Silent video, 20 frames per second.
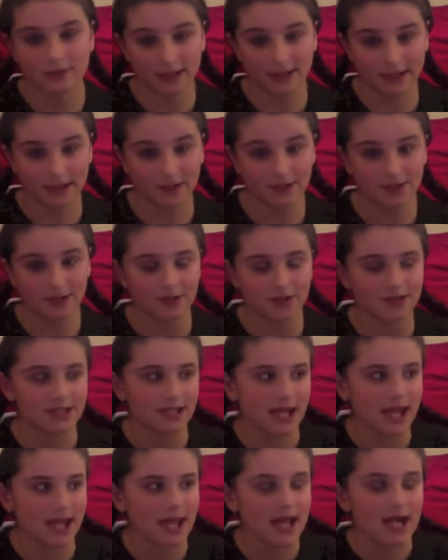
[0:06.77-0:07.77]
regular
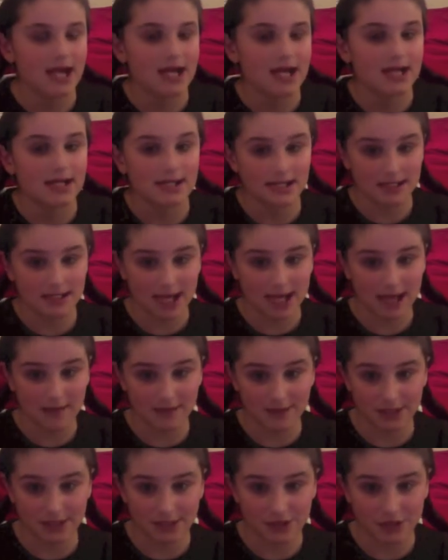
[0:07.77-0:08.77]
Thursday, doesn't have
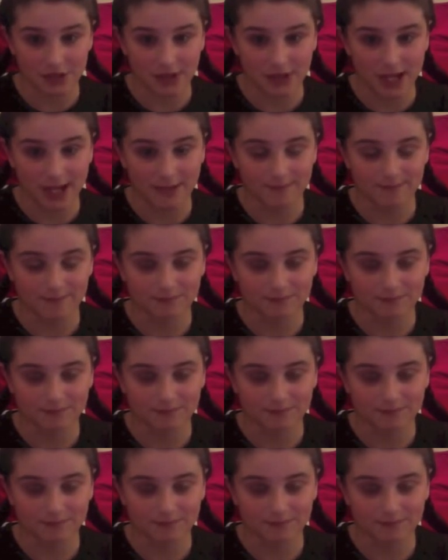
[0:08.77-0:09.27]
internet,